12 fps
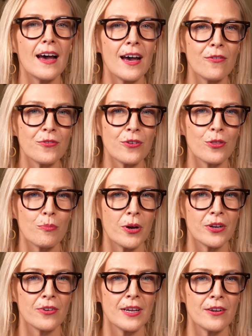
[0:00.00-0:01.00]
After the
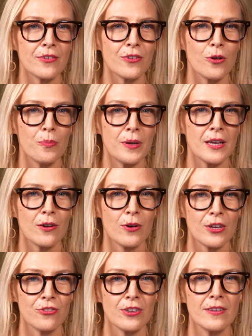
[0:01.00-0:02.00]
moderator's opening
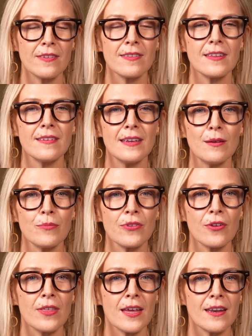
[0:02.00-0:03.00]
questions, the teams
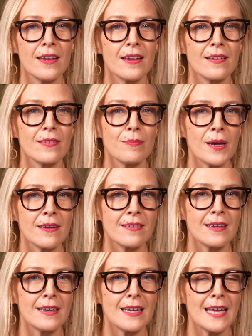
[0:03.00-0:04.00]
are then
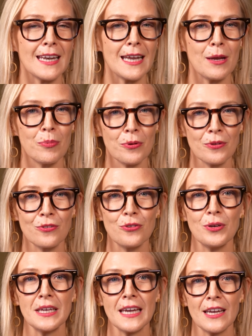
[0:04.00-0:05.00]
expected and able
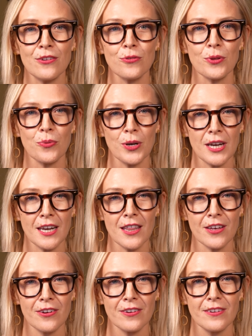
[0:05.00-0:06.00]
to engage with one
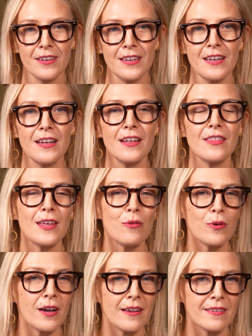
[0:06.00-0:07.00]
another. They
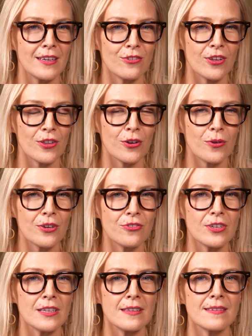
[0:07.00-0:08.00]
will ask each other
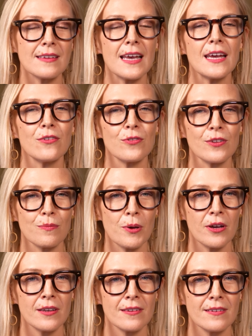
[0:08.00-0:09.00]
questions and
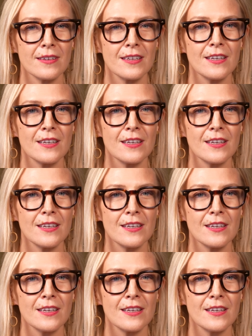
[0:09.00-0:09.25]
respond.